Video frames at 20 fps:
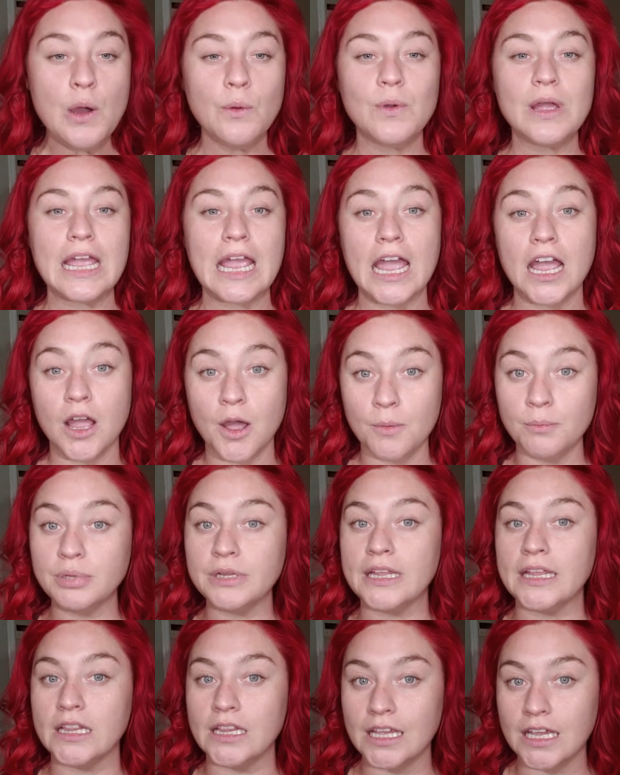we get
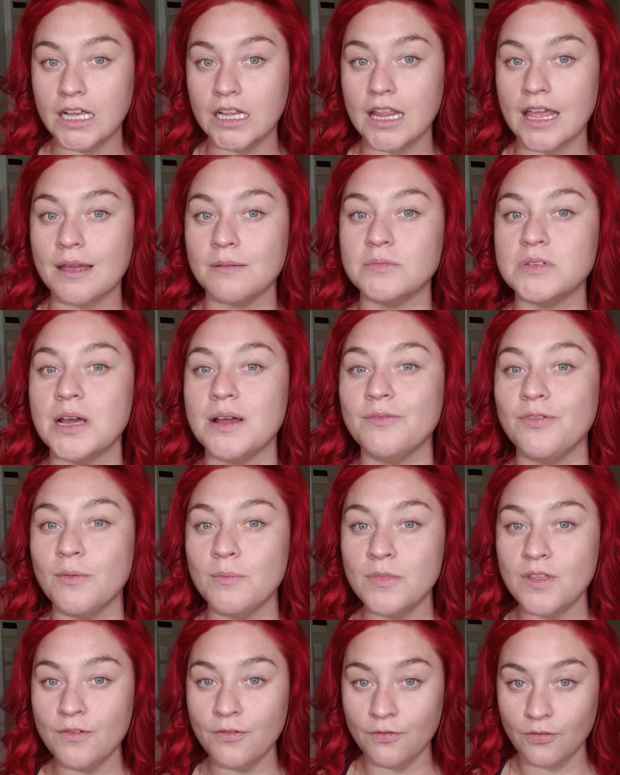completely glammed up
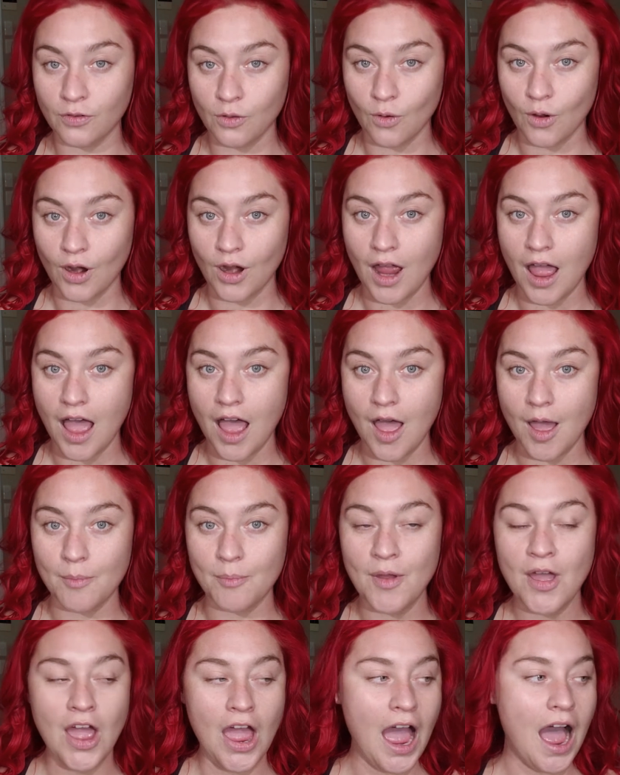from the floor up.